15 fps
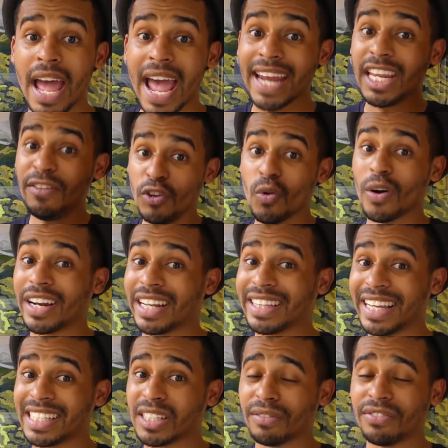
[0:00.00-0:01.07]
And if you're going to
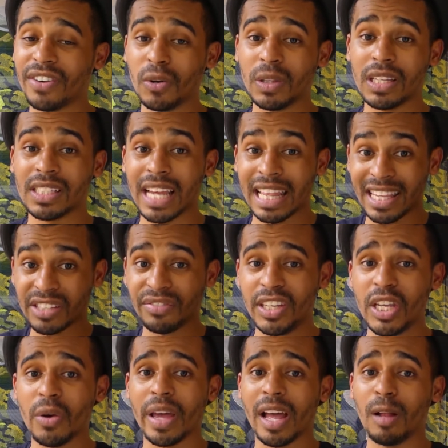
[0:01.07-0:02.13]
take some photos and this
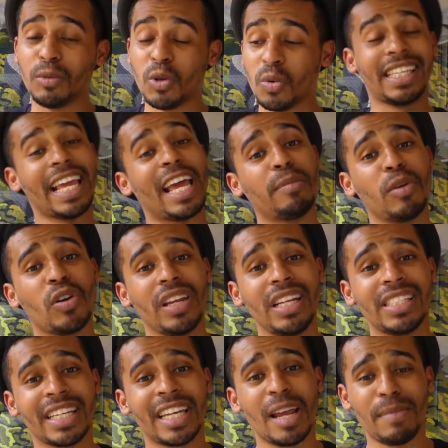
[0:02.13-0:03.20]
video helped you, tag me on
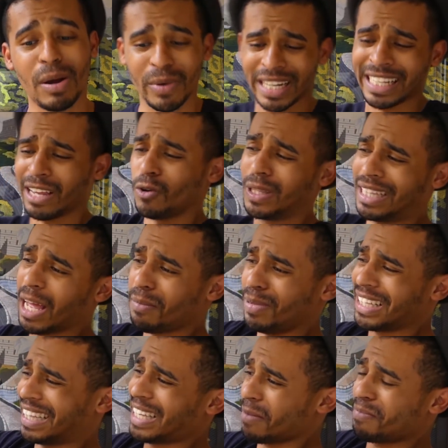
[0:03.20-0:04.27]
Instagram. I want to go
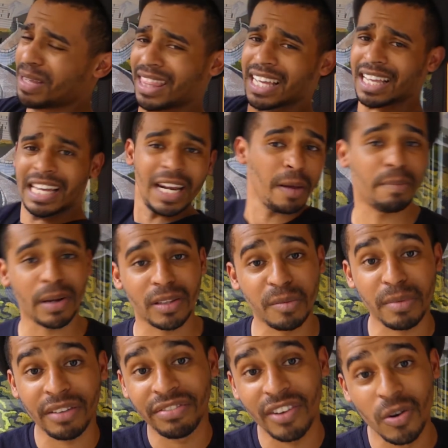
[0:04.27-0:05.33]
double tapping the crap out of
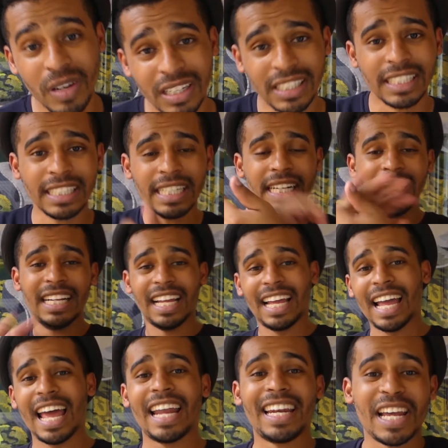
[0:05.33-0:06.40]
my phone.
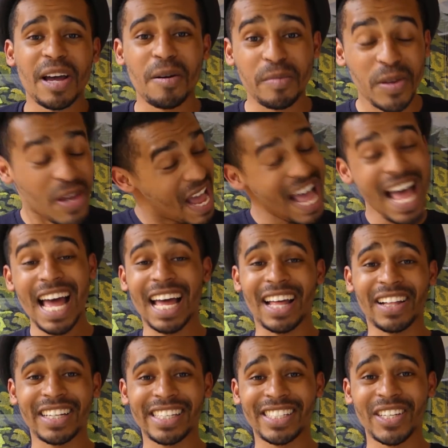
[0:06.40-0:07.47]
And
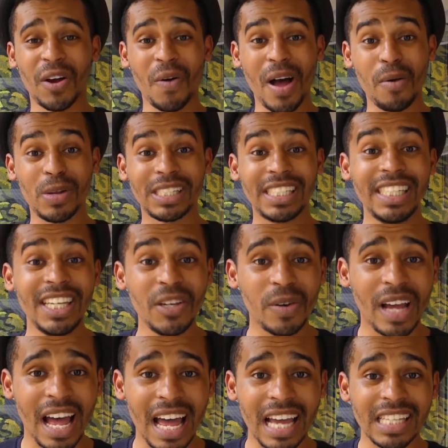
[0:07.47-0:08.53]
yeah, so I will see you
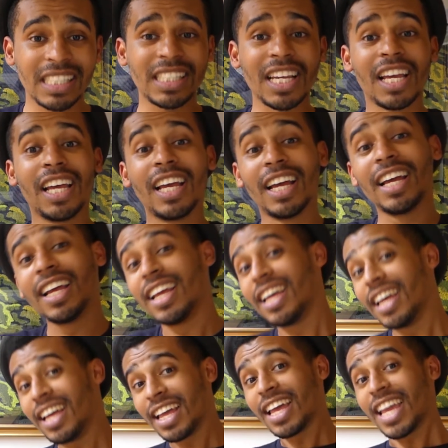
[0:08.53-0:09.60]
guys
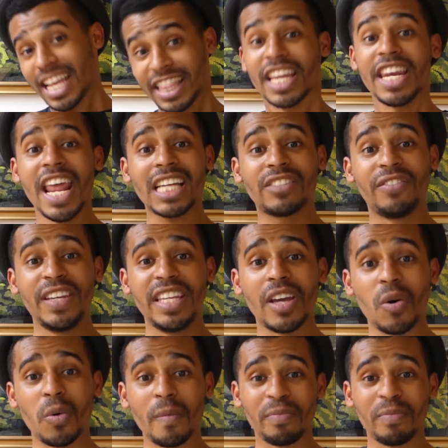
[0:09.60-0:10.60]
in the next video.